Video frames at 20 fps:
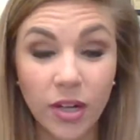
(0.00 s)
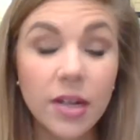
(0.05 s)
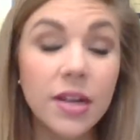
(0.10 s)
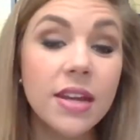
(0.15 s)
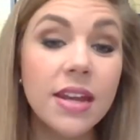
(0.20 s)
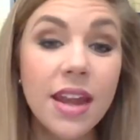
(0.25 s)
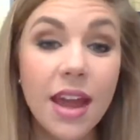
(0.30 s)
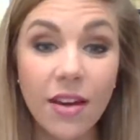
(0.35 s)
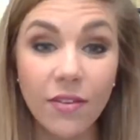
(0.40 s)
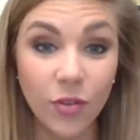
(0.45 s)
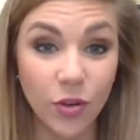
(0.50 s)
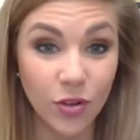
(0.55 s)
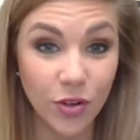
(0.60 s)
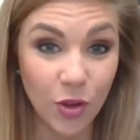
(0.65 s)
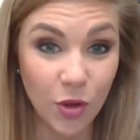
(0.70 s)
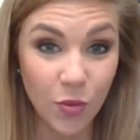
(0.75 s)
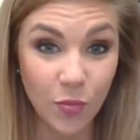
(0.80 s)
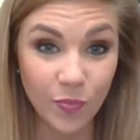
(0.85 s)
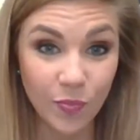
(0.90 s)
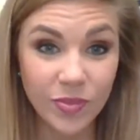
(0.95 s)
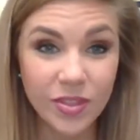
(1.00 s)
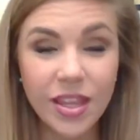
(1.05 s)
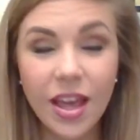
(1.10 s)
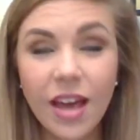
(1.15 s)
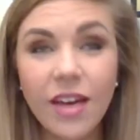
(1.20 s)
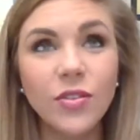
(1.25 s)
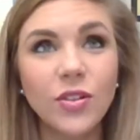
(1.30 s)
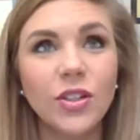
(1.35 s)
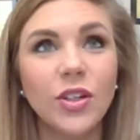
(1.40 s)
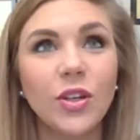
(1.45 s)
Never knew.
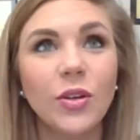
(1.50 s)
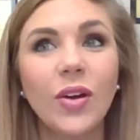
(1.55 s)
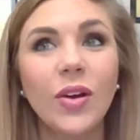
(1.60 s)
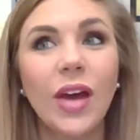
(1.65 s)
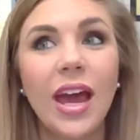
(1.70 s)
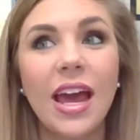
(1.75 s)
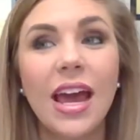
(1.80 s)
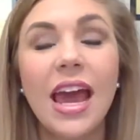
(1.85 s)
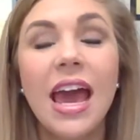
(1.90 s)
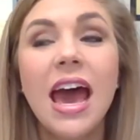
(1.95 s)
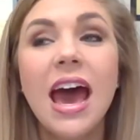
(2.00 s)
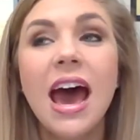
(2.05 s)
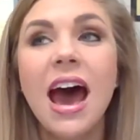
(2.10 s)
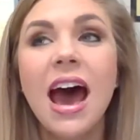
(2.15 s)
Okay.